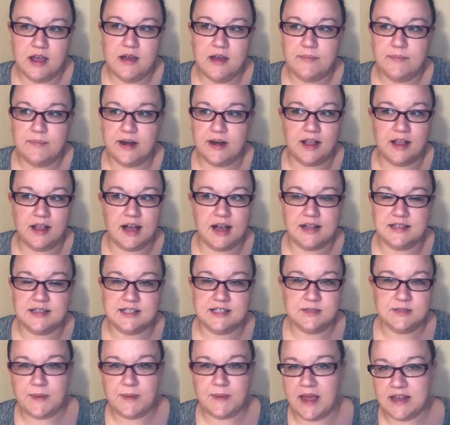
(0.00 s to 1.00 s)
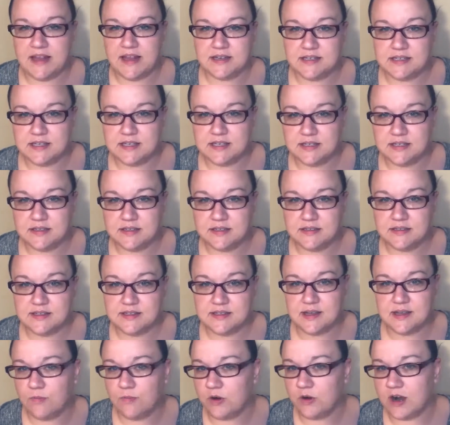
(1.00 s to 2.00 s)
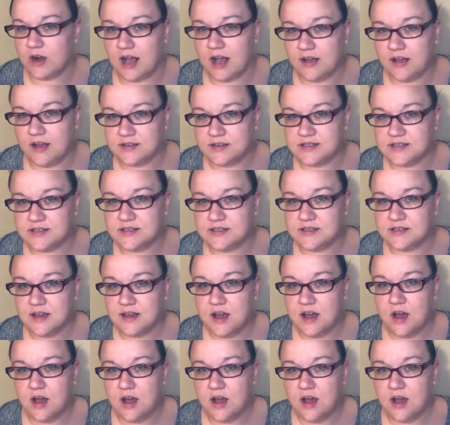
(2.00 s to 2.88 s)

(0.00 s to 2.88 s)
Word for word: but it got spent somewhere else.